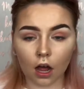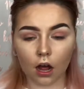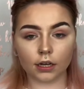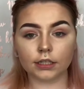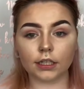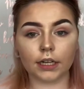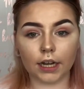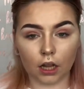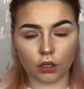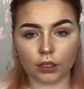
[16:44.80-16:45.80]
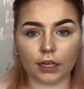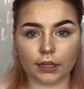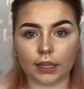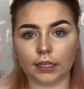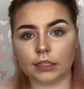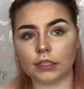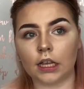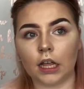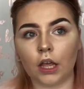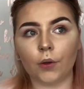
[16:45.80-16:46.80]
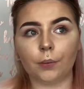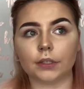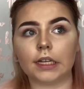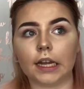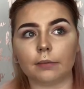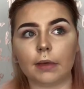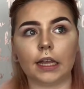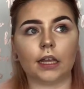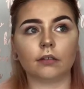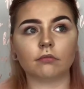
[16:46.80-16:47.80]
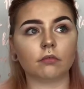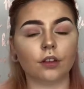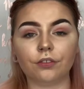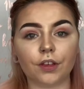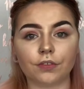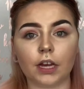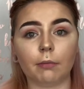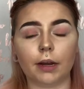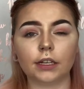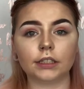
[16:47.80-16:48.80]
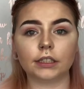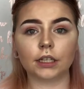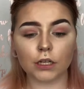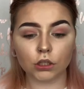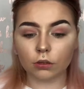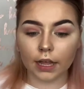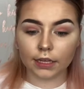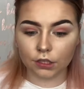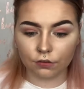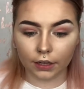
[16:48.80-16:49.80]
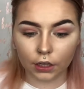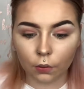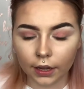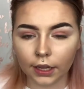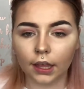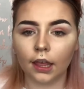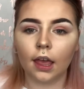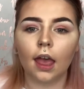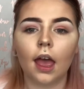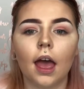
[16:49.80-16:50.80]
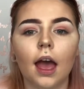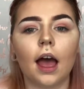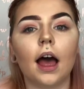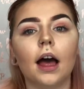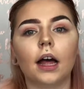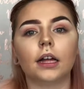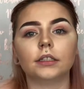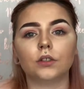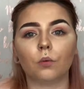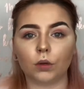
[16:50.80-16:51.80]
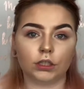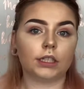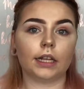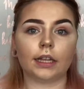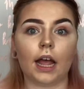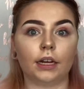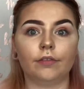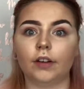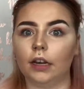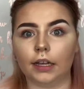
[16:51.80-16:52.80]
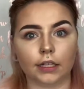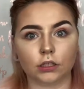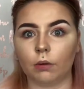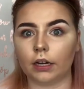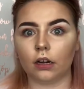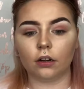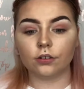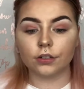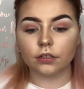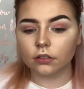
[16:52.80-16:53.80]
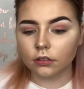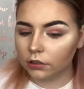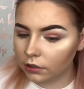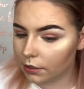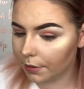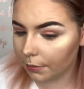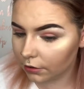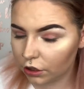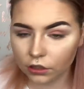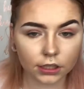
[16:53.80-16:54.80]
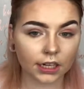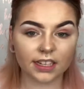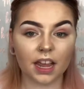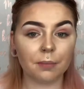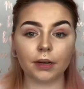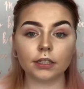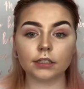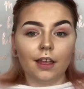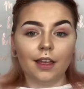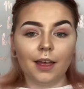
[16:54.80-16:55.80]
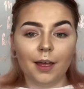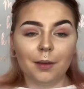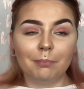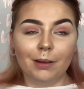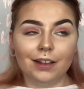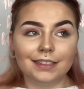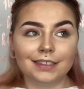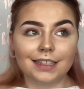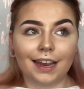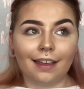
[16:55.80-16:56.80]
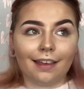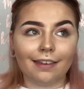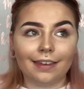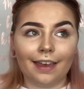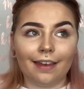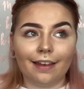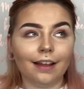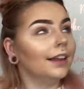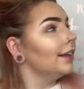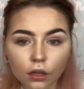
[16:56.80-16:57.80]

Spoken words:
Honestly, a look like this will take me 15 minutes. So it is really quick. And once you get the hang of it, it gets quicker and you'll be able to do it in 10 minutes. But yeah,